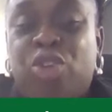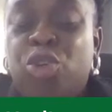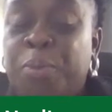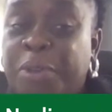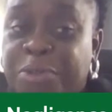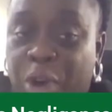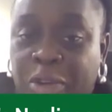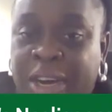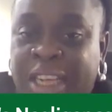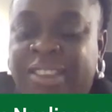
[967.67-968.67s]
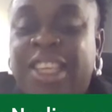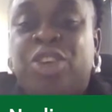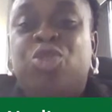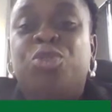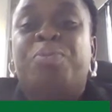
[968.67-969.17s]
So it could be fraudulent,
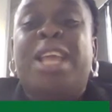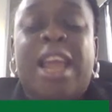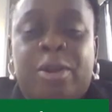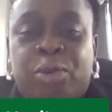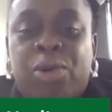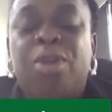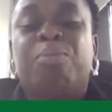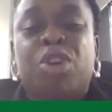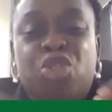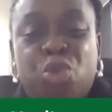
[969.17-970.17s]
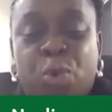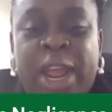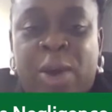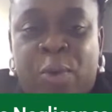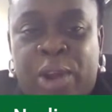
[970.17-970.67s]
it could be error, but you
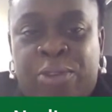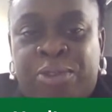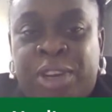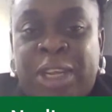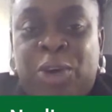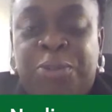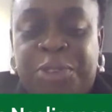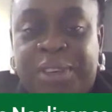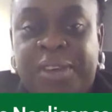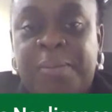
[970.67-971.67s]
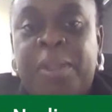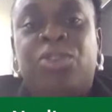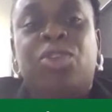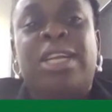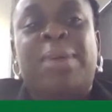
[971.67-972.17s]
were aware of it.
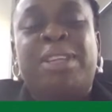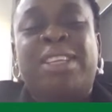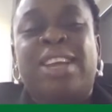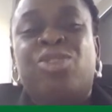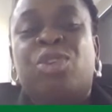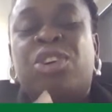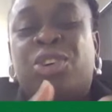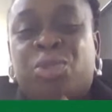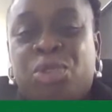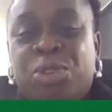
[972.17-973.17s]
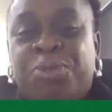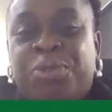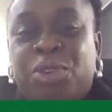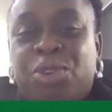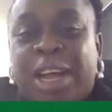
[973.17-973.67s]
So that means that
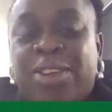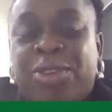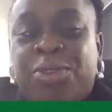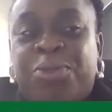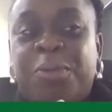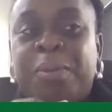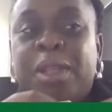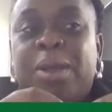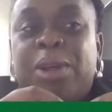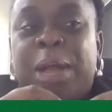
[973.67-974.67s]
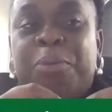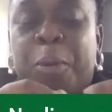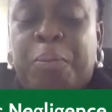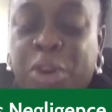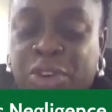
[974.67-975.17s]
you've
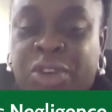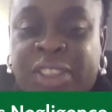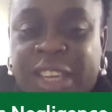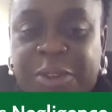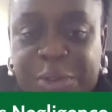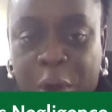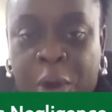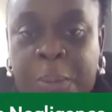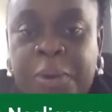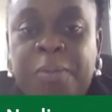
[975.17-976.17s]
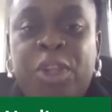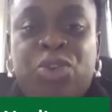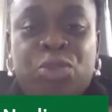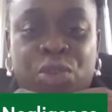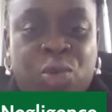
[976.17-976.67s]
opened yourself up
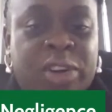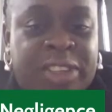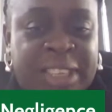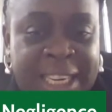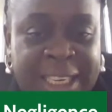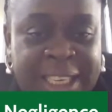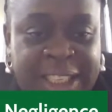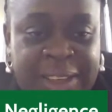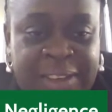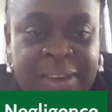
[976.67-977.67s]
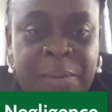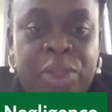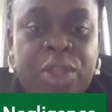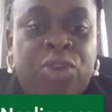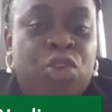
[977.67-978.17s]
to gross negligence.
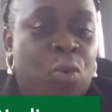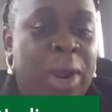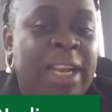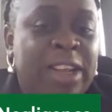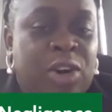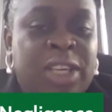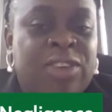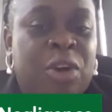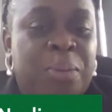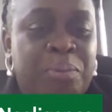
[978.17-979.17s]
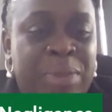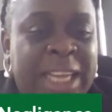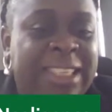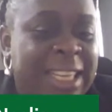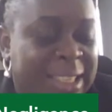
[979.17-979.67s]
So when the auditor
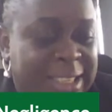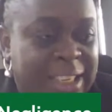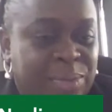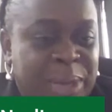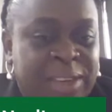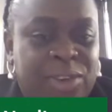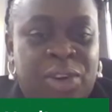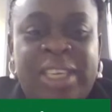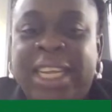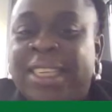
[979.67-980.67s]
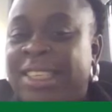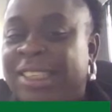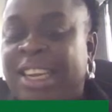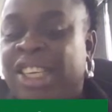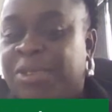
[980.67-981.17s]
makes a statement on the
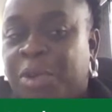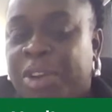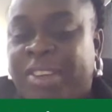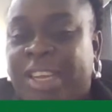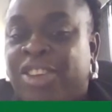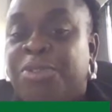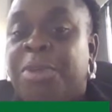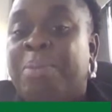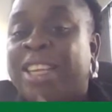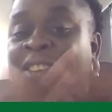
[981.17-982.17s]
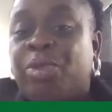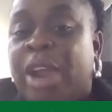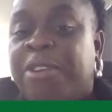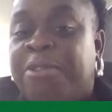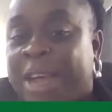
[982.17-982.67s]
existence, for instance, of a
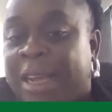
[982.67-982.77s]
material